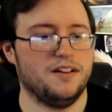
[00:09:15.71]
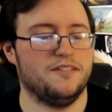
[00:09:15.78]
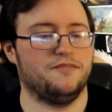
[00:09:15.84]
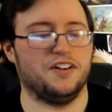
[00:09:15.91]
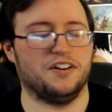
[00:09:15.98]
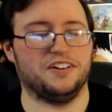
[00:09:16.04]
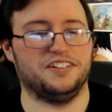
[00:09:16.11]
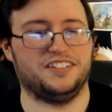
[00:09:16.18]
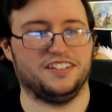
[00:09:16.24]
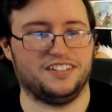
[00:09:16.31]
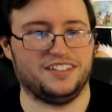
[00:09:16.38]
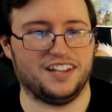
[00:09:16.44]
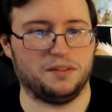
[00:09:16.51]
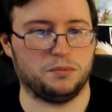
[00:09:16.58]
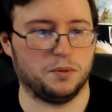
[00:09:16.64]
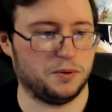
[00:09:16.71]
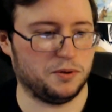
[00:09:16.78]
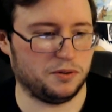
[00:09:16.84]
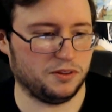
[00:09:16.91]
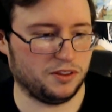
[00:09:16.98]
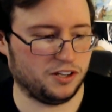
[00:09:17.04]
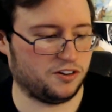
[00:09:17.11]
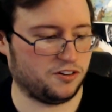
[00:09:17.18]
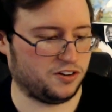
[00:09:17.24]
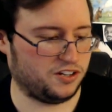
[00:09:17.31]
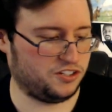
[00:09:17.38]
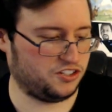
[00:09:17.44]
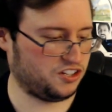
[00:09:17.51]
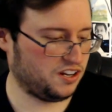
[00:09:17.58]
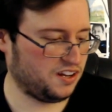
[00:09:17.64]
very susceptible to the
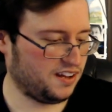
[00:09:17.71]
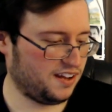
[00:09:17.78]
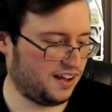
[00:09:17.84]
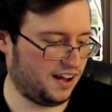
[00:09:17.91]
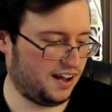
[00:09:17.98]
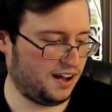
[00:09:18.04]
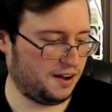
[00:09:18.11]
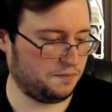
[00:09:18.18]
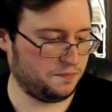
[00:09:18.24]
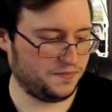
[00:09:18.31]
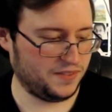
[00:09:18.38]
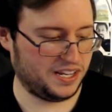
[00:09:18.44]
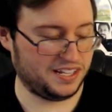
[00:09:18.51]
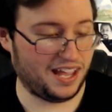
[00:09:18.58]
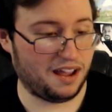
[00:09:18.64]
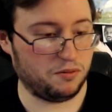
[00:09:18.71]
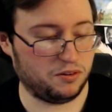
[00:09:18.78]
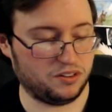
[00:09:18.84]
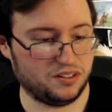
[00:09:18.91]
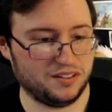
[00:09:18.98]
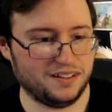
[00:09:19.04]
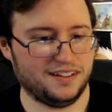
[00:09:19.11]
cringe, and that was